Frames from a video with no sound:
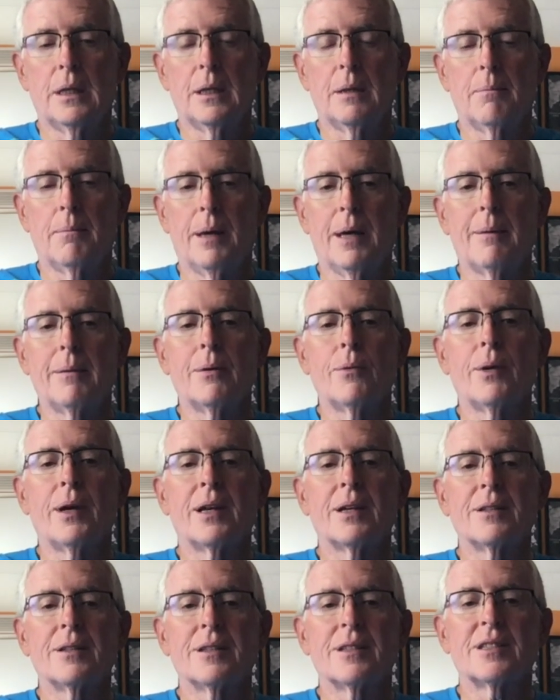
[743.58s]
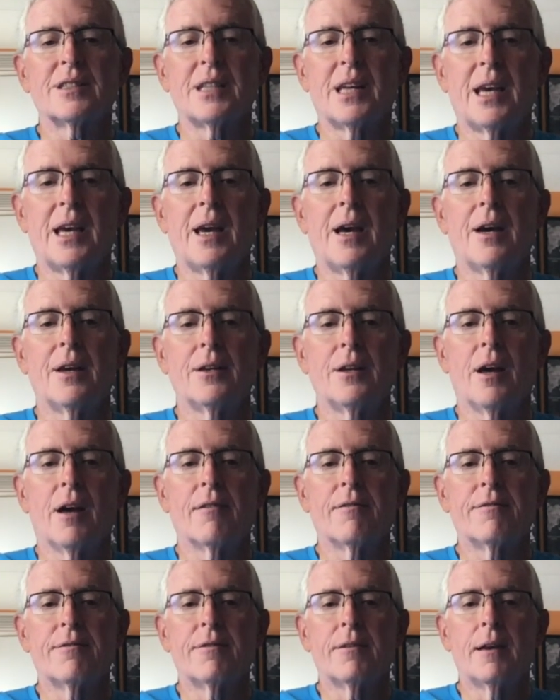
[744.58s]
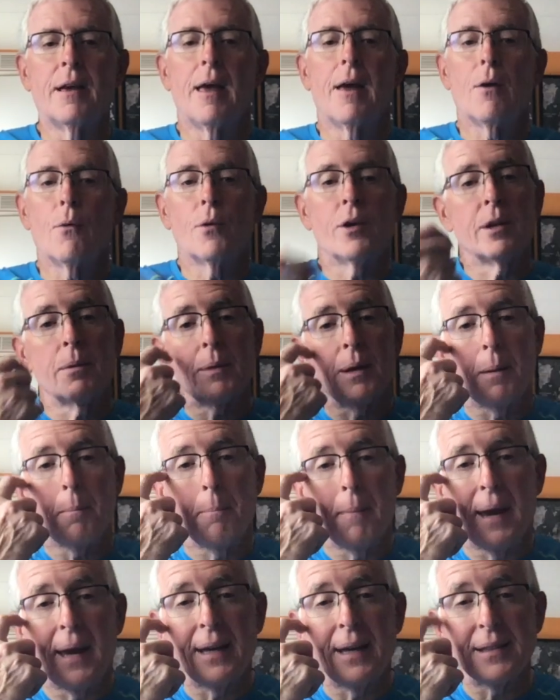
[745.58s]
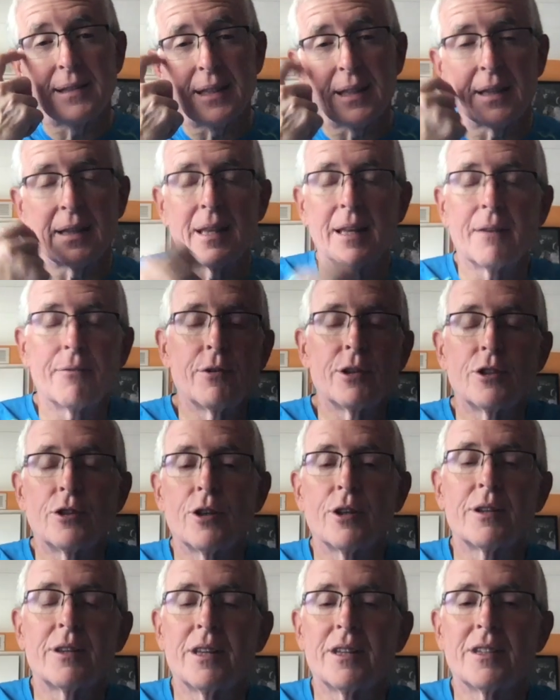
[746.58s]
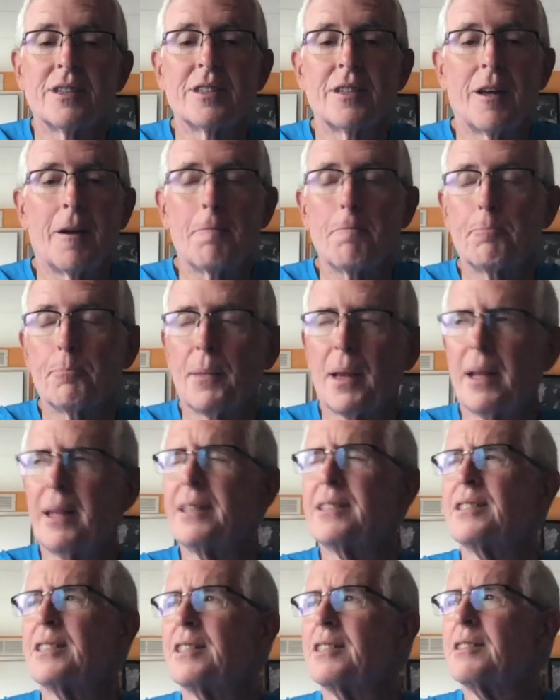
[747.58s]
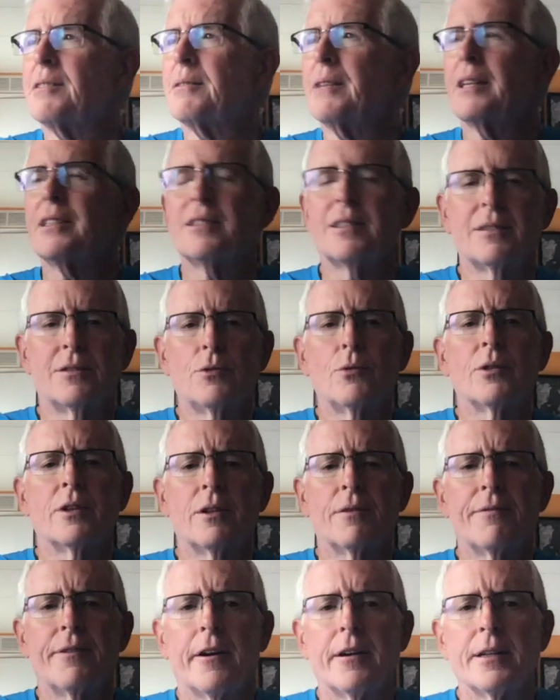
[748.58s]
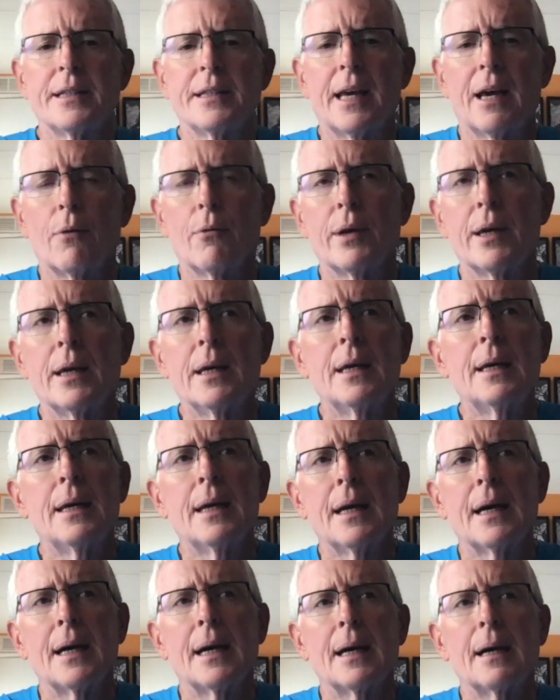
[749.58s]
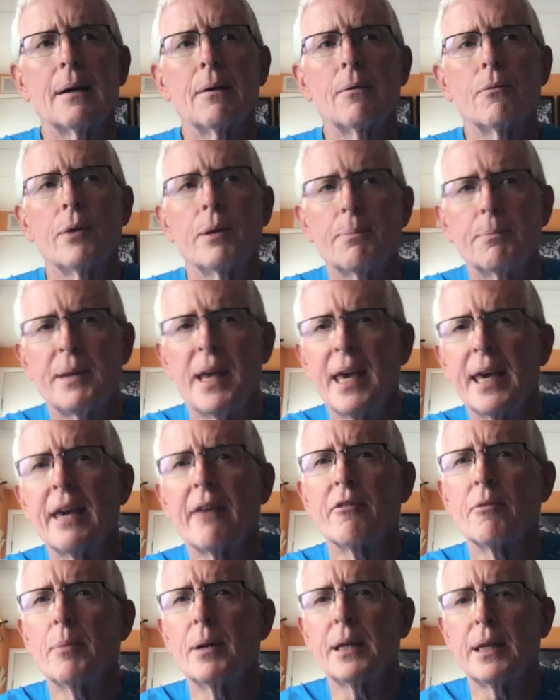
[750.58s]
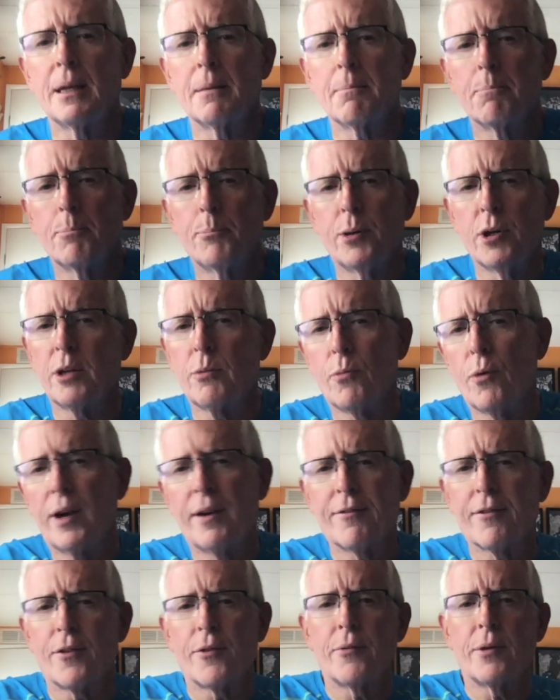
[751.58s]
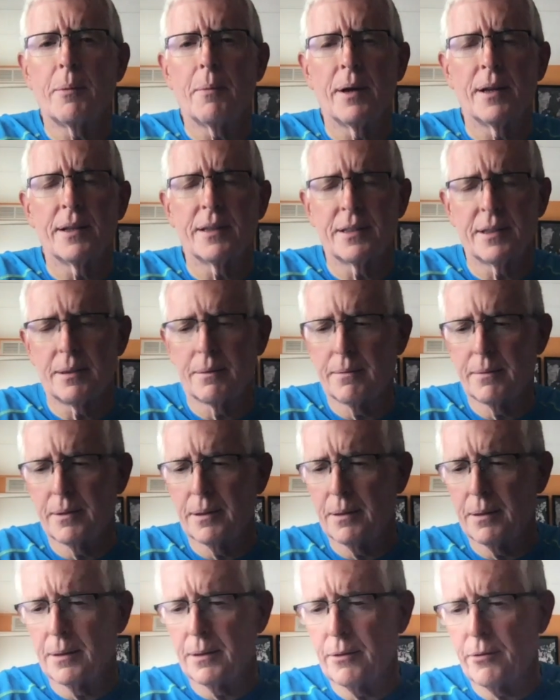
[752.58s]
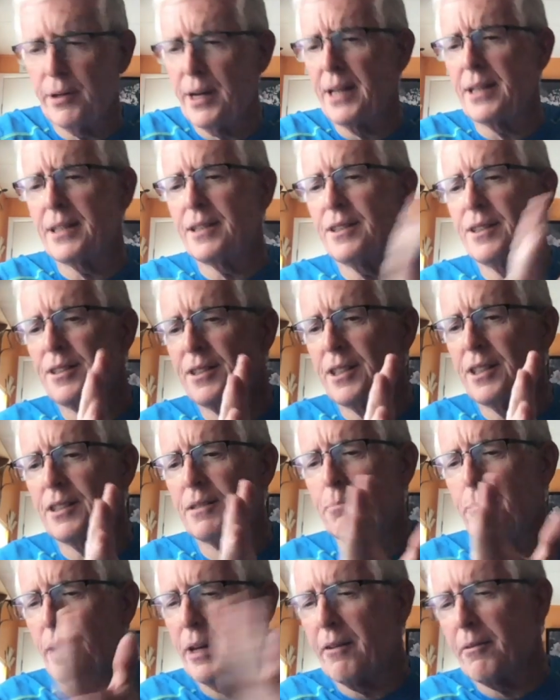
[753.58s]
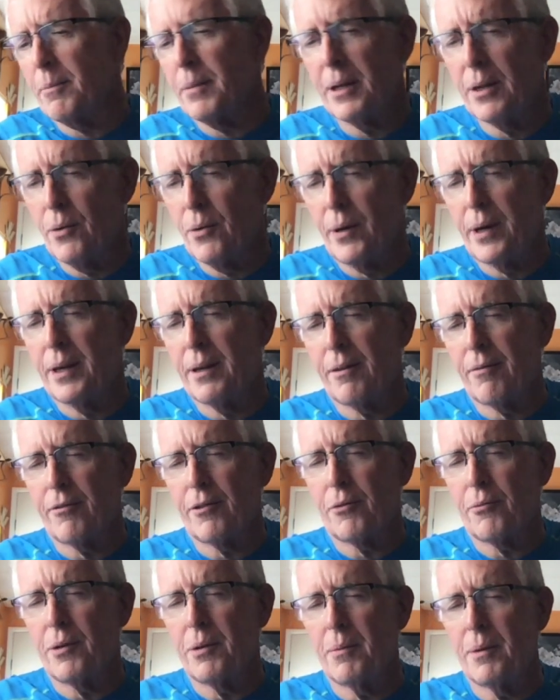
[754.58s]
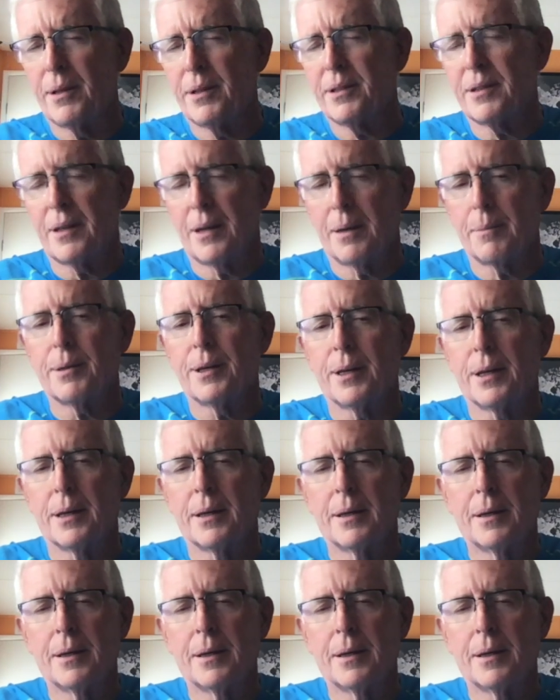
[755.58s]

Maybe we could just say enough. Wouldn't it be amazing that if we took this, let's do a little fairy tale. We take everybody and put them away for 3 months. Create a disease, put everybody away for 3 months. I'm kidding.